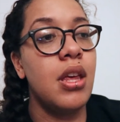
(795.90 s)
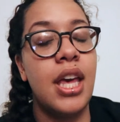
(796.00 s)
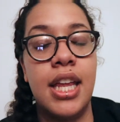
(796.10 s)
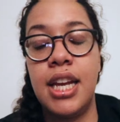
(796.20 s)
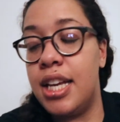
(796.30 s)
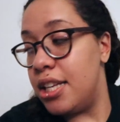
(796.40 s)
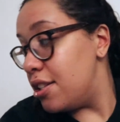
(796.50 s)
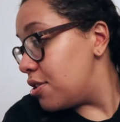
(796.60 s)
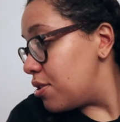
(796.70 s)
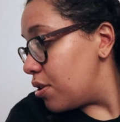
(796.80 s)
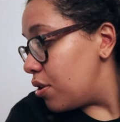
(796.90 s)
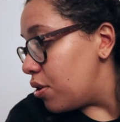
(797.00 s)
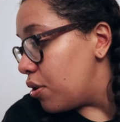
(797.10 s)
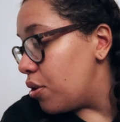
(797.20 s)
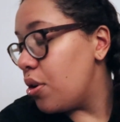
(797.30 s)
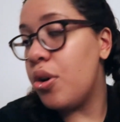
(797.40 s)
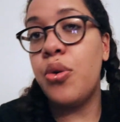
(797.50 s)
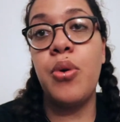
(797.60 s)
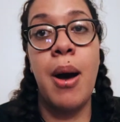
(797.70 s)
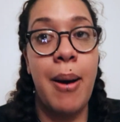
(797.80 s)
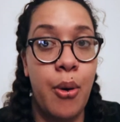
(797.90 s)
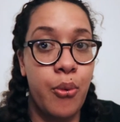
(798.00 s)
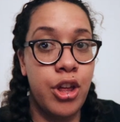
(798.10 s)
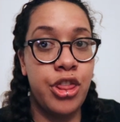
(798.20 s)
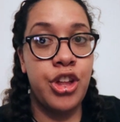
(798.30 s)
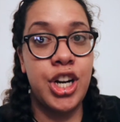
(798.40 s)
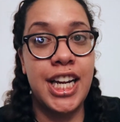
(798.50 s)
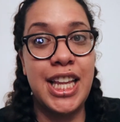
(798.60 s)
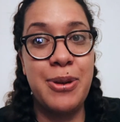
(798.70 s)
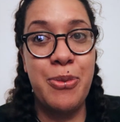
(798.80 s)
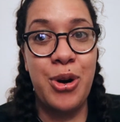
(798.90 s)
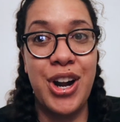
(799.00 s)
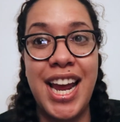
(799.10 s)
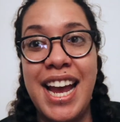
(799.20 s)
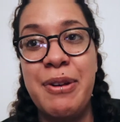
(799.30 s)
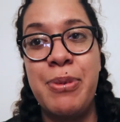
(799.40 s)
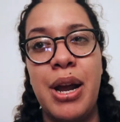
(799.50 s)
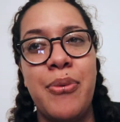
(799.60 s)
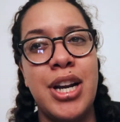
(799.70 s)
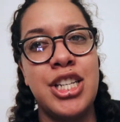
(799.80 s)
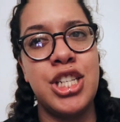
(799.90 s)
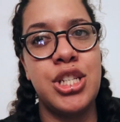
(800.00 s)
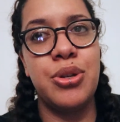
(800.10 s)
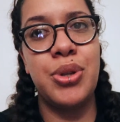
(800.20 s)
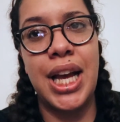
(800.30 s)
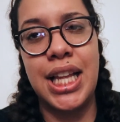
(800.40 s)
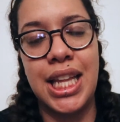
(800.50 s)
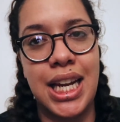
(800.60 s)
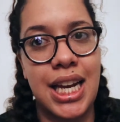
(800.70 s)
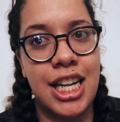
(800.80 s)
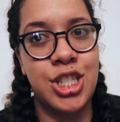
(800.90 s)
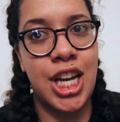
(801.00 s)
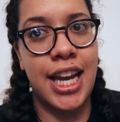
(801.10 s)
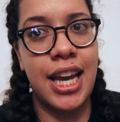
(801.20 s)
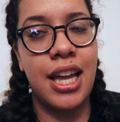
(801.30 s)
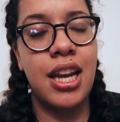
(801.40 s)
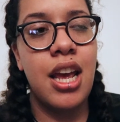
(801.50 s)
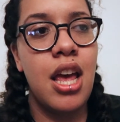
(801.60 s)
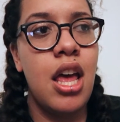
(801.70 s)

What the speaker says: It is about 1:30 in the morning, but I wanted to do like a late night check-in